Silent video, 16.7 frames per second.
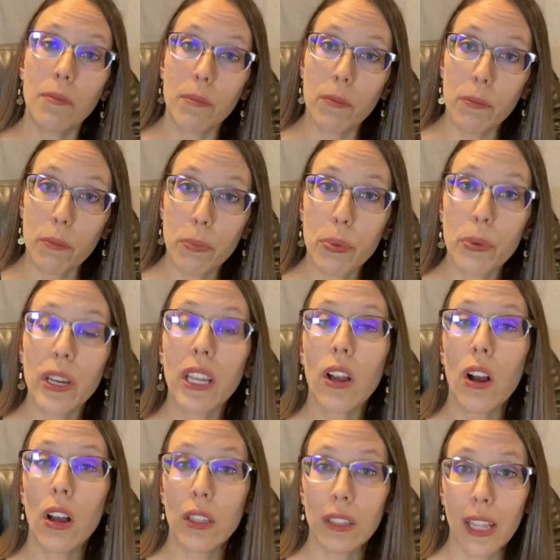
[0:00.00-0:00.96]
bring
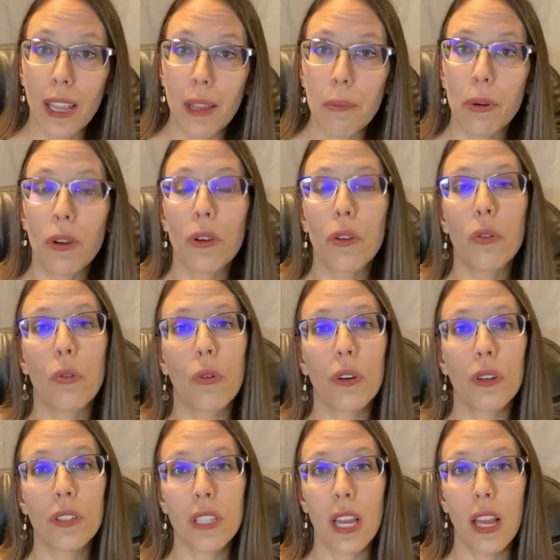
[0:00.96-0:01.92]
on labor
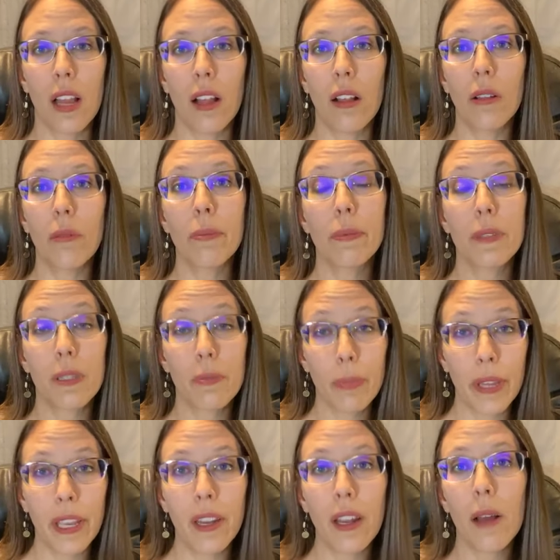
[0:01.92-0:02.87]
or to help
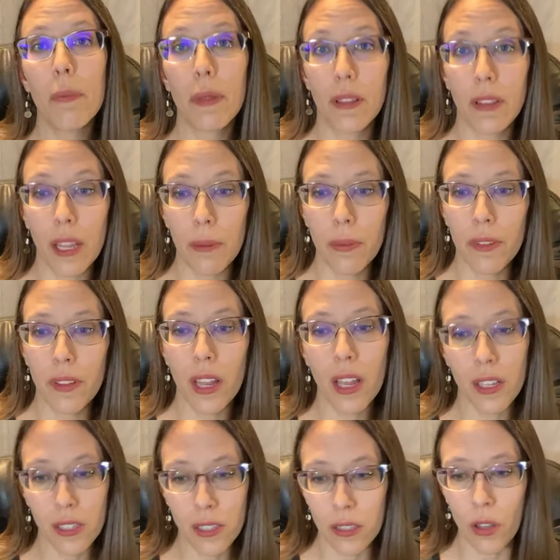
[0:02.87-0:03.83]
speed up a labor that
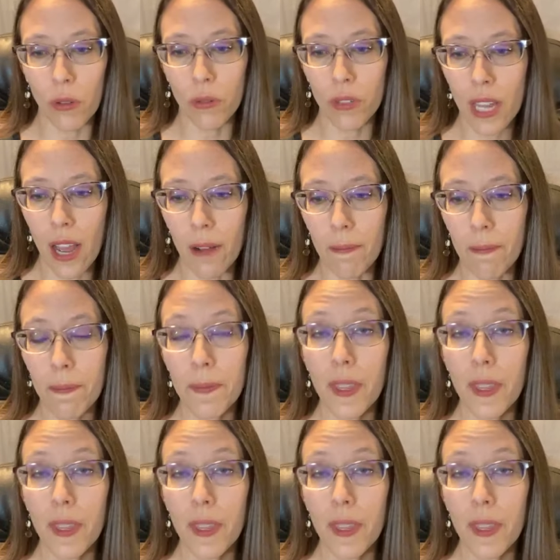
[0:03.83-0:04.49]
has slowed down.